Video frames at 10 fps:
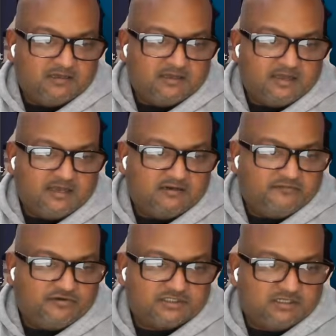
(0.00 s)
And
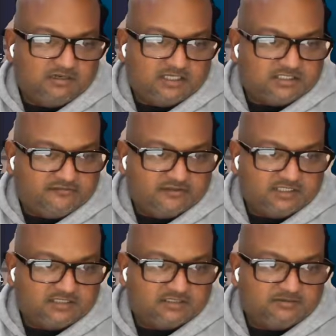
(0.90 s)
of course, the logic for
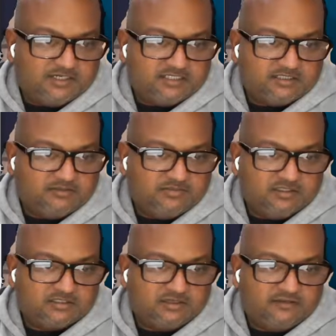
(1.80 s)
this is pretty
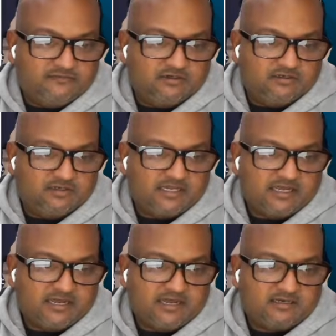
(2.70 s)
simple. So if you look
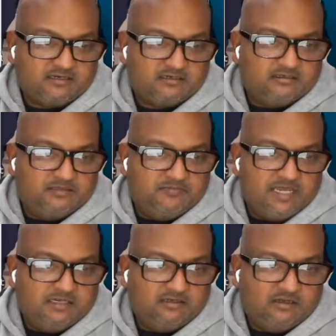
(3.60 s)
at the
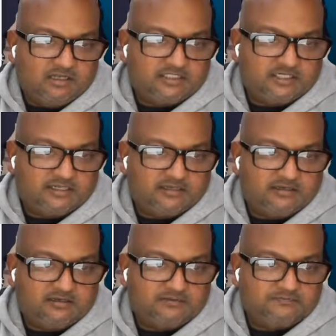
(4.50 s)
main logic
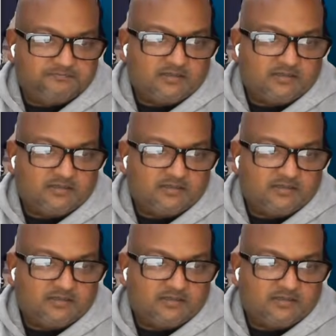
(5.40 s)
here,